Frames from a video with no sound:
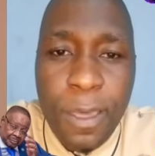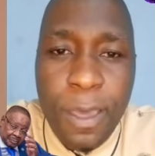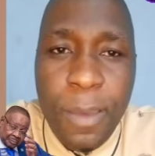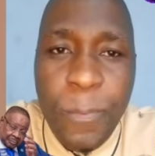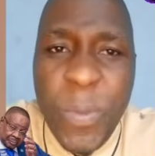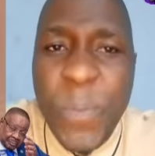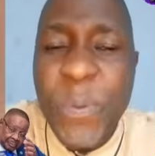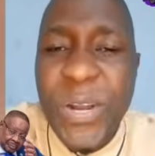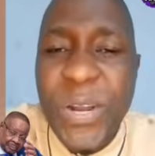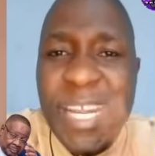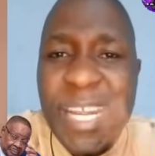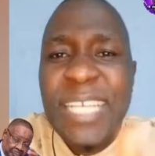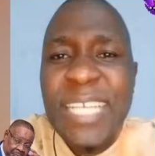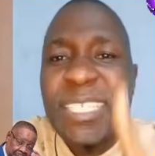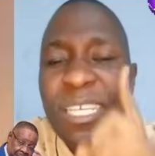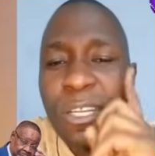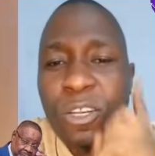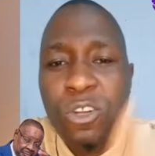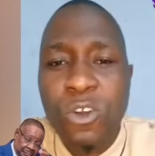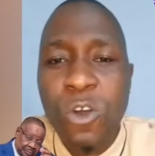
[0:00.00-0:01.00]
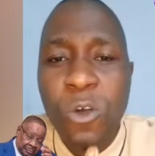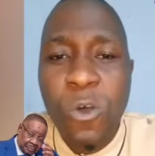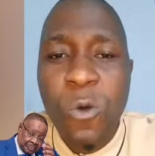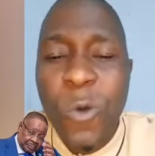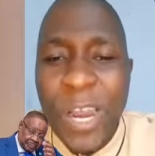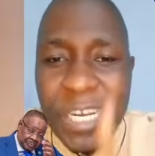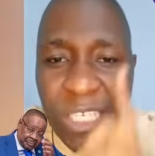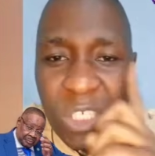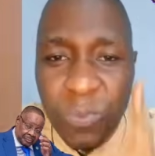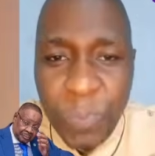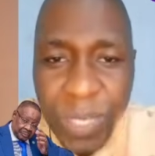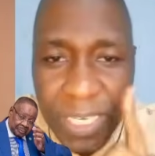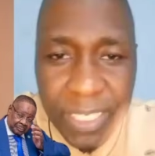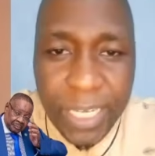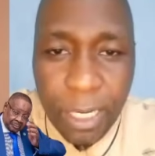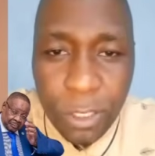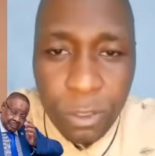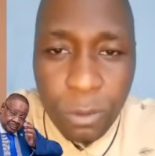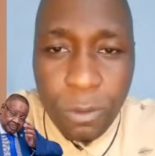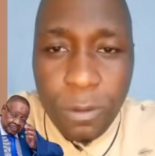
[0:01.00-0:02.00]
People doesn't know what spirit
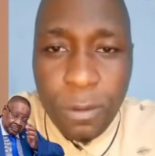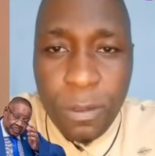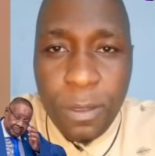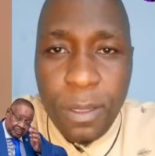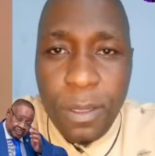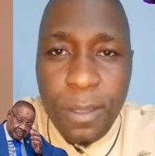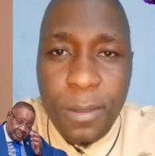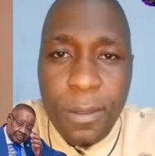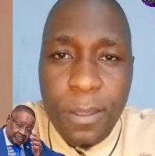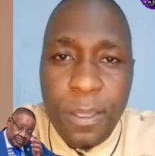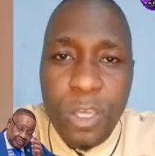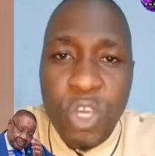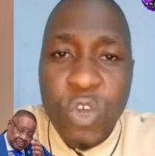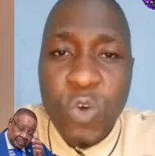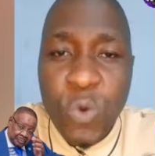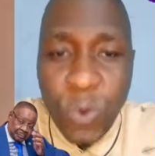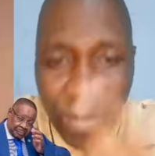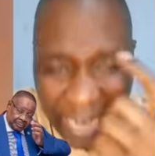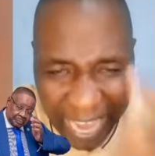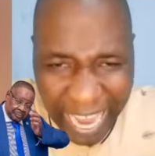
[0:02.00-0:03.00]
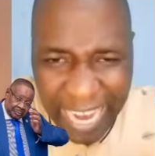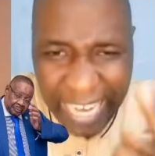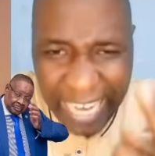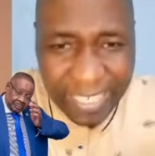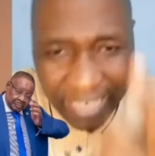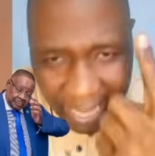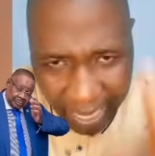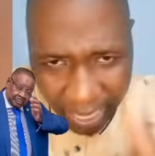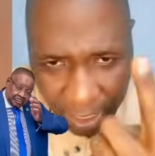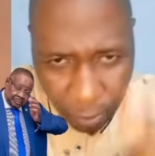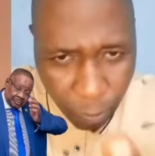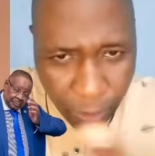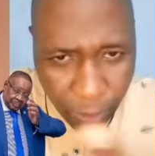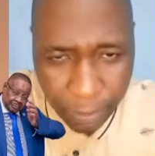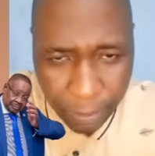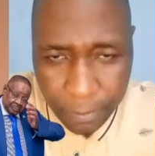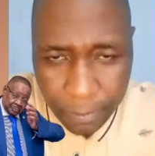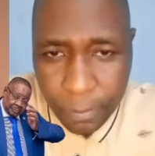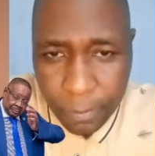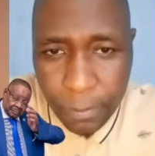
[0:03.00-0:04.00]
can do. You will learn it a hard way.
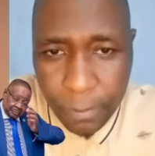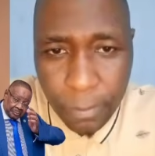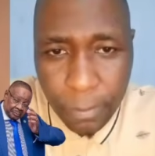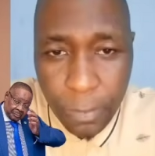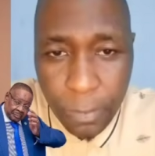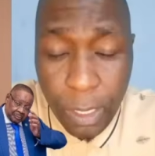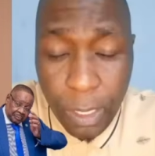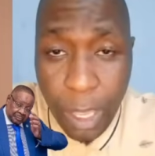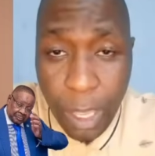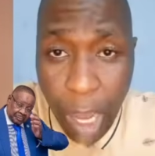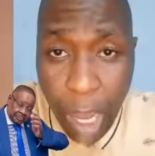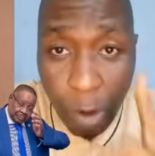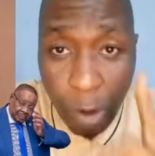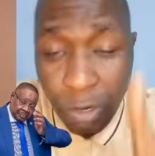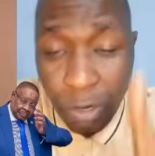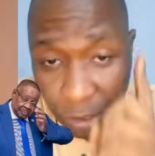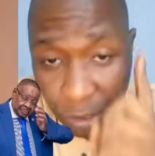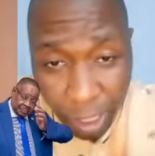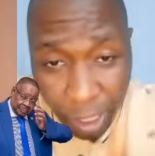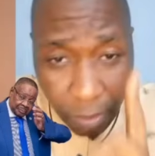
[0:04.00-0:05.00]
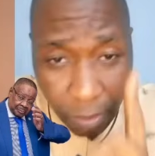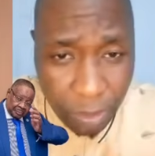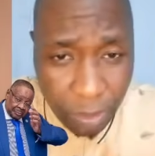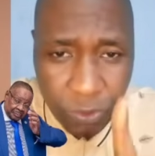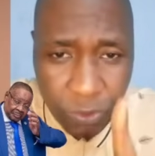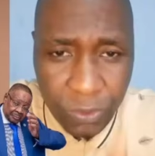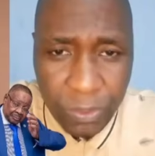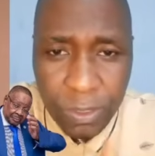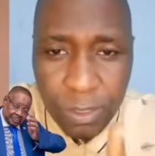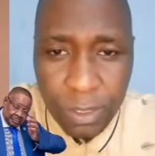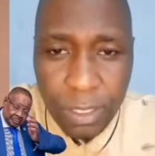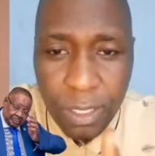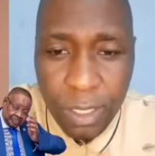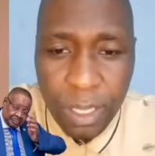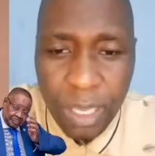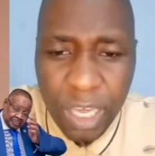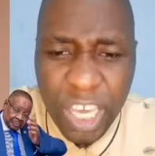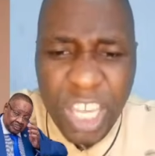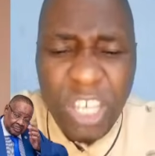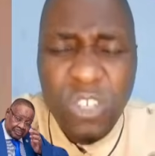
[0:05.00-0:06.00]
I want to tell you this.
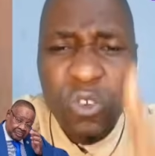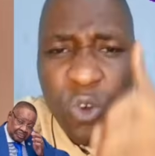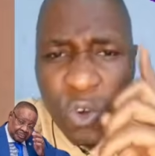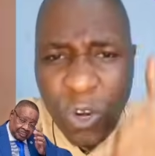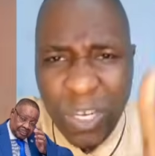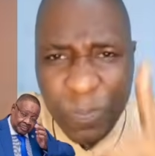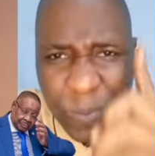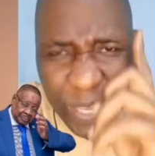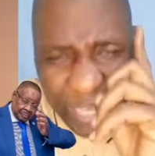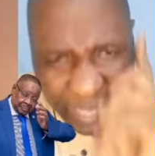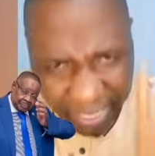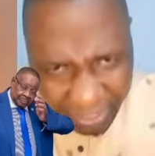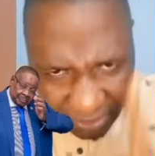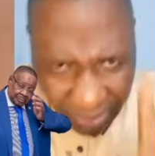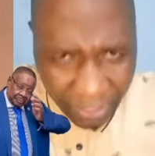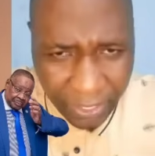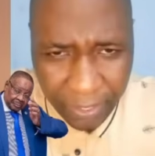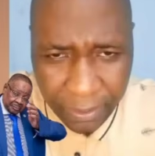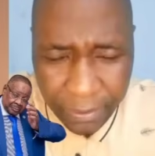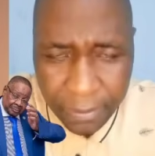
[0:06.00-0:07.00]
It will not be easy.